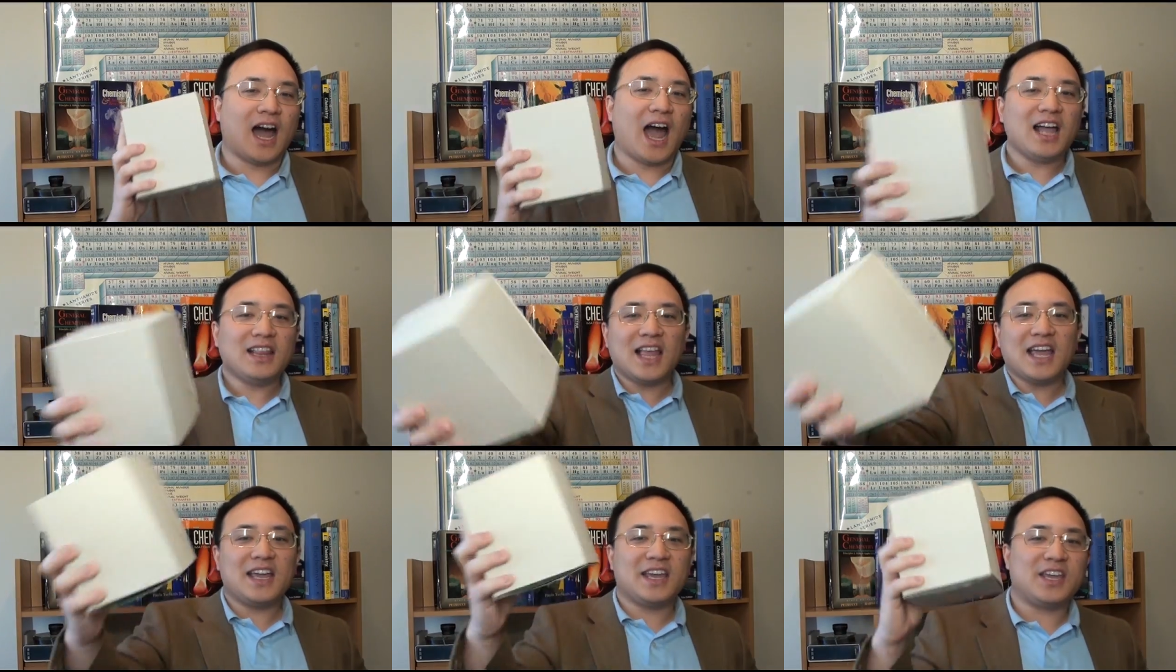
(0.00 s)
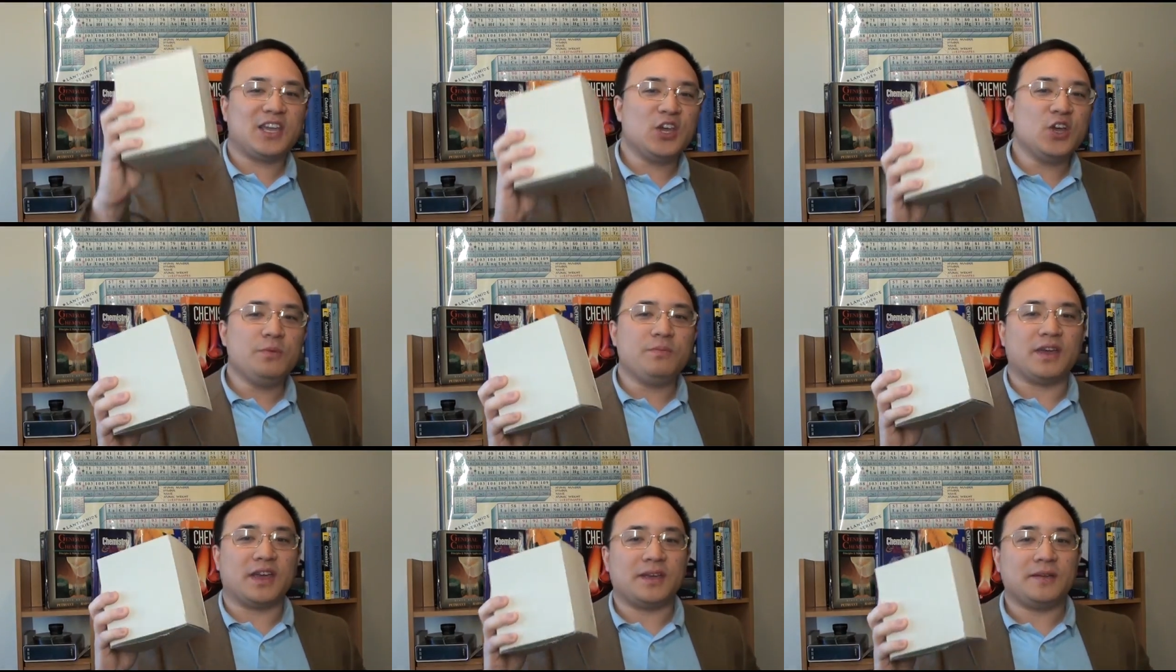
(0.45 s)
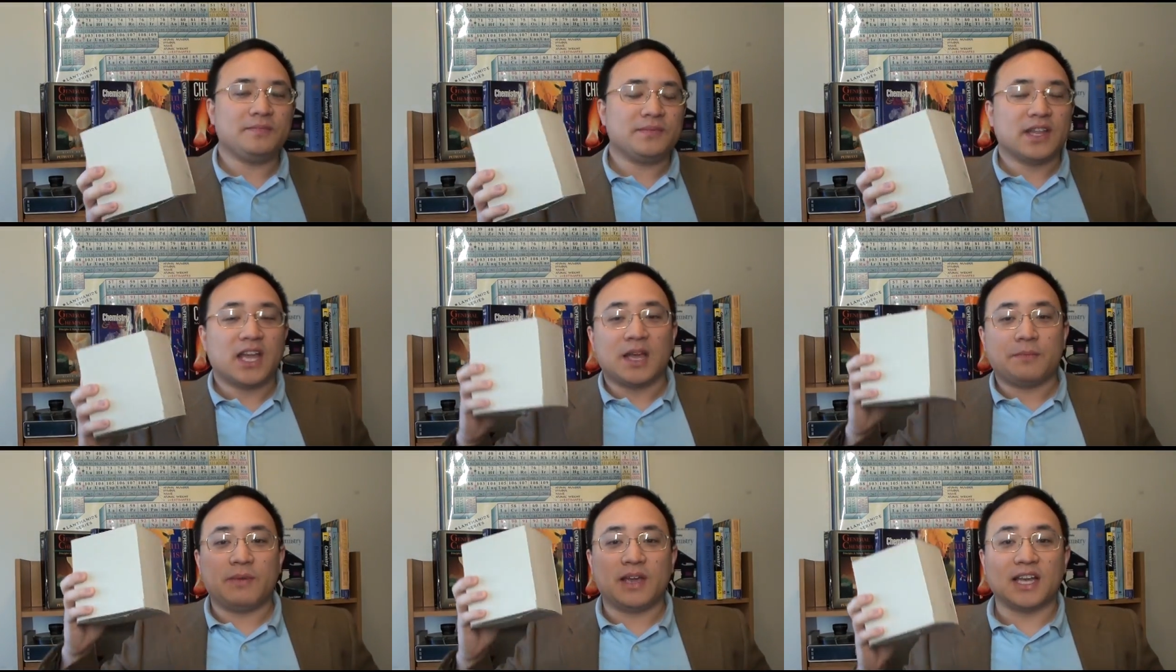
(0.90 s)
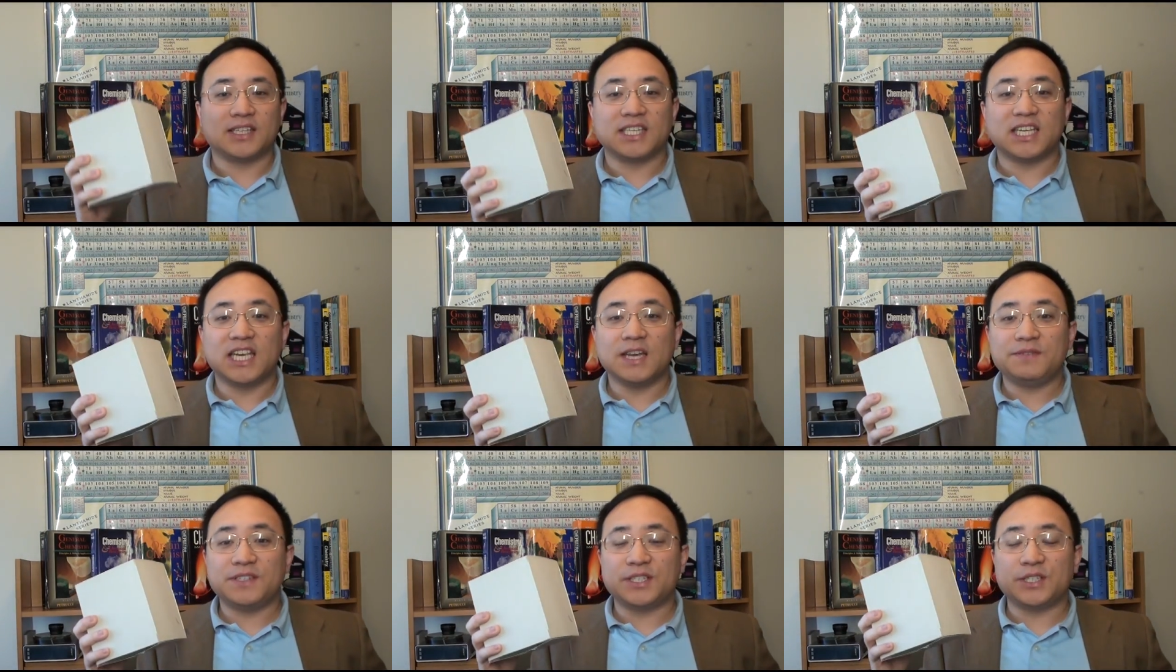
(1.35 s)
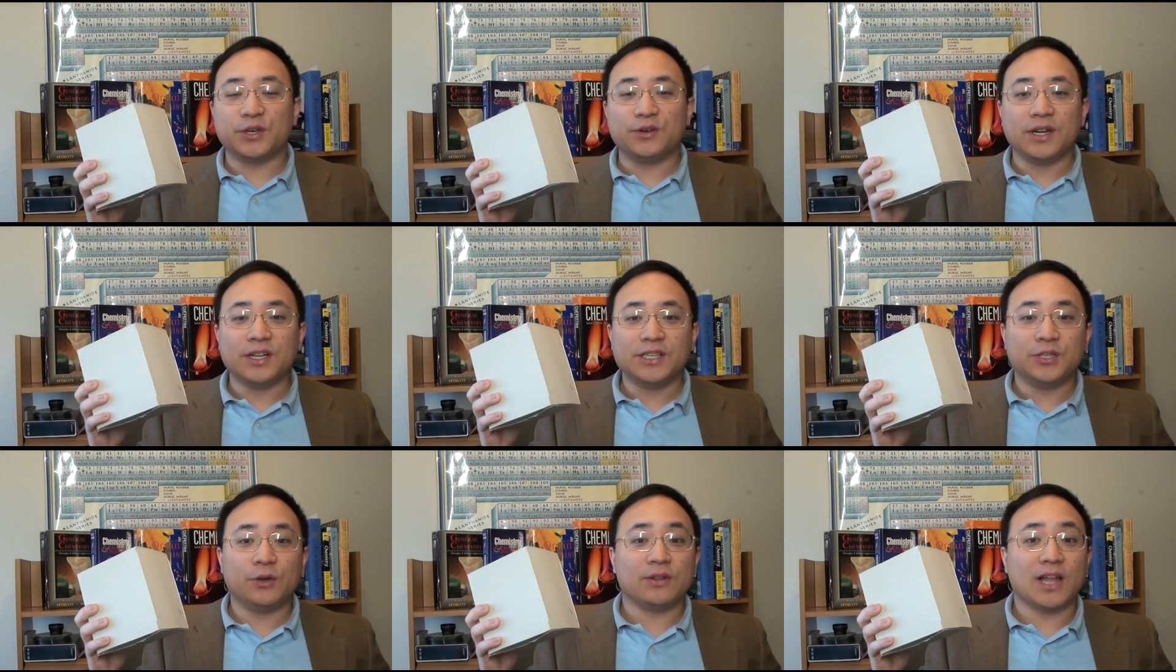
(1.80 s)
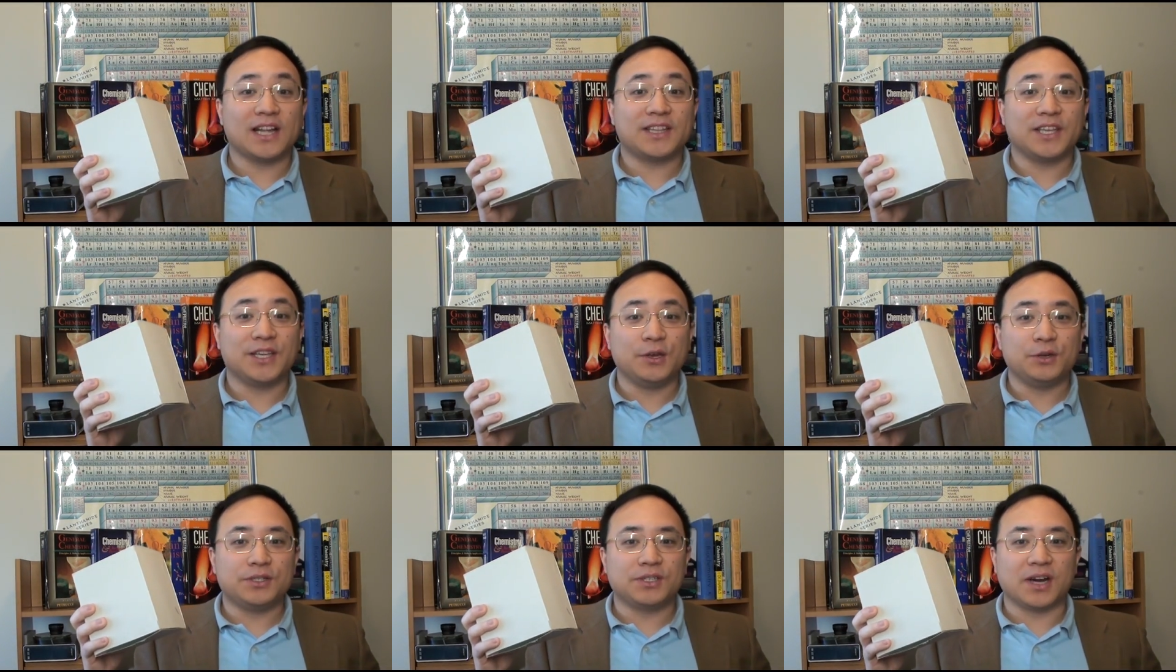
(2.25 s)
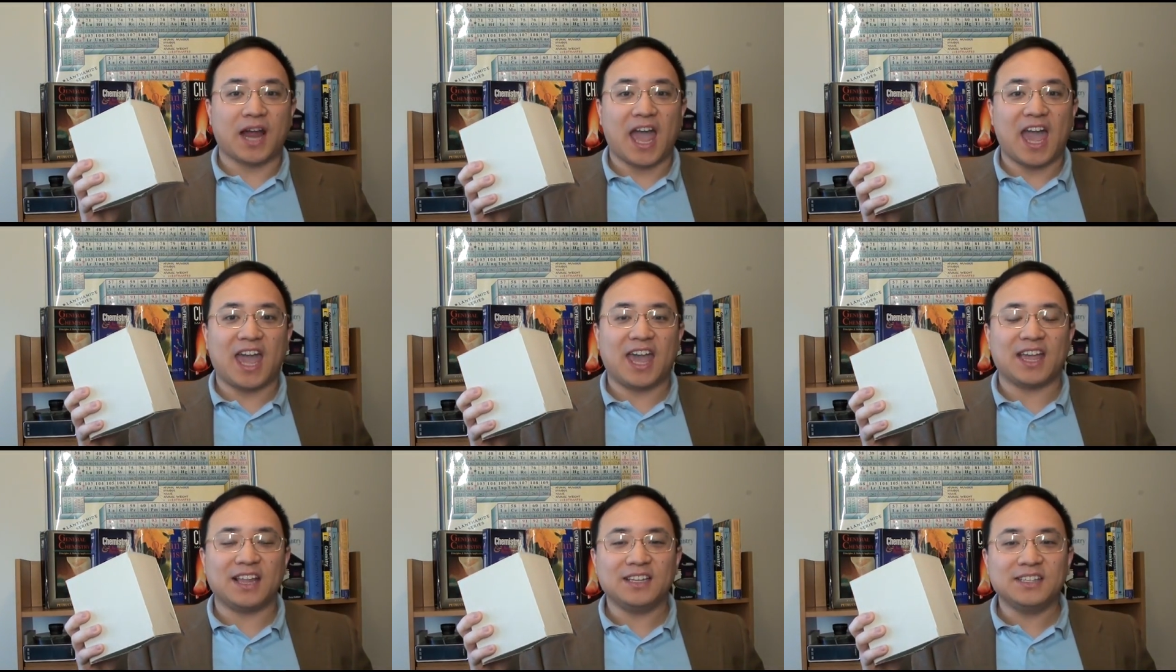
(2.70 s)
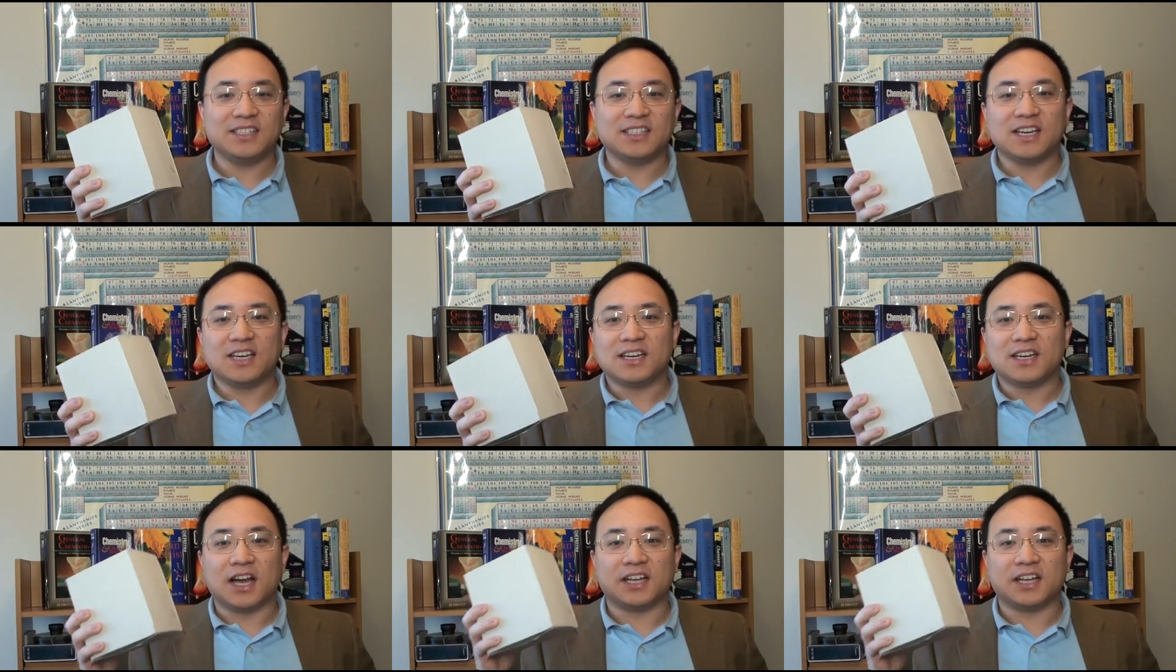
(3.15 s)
I like cubing because it gives students who like to use their hands